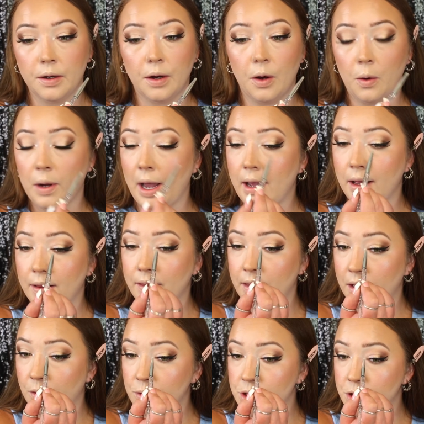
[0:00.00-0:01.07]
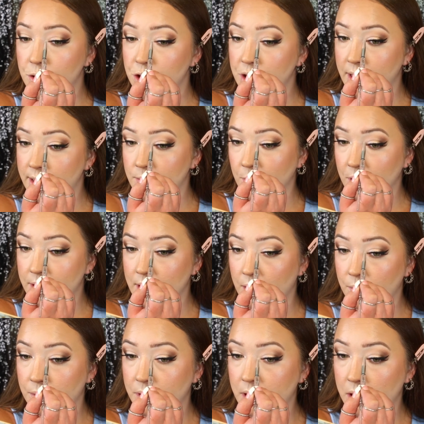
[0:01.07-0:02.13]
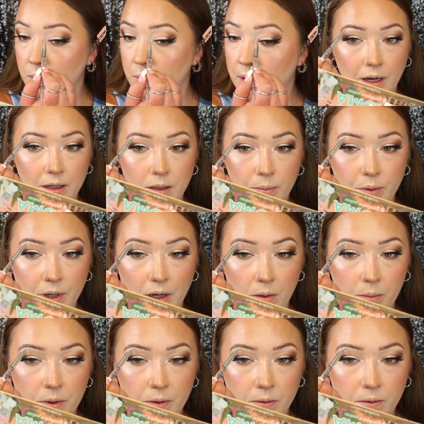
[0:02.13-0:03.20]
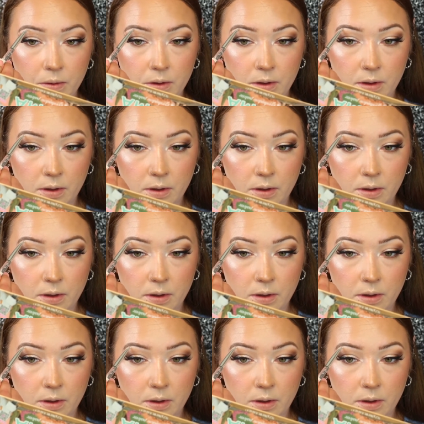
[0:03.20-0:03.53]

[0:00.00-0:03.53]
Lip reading: Okay, and those two shades worked out really well on the brow bone.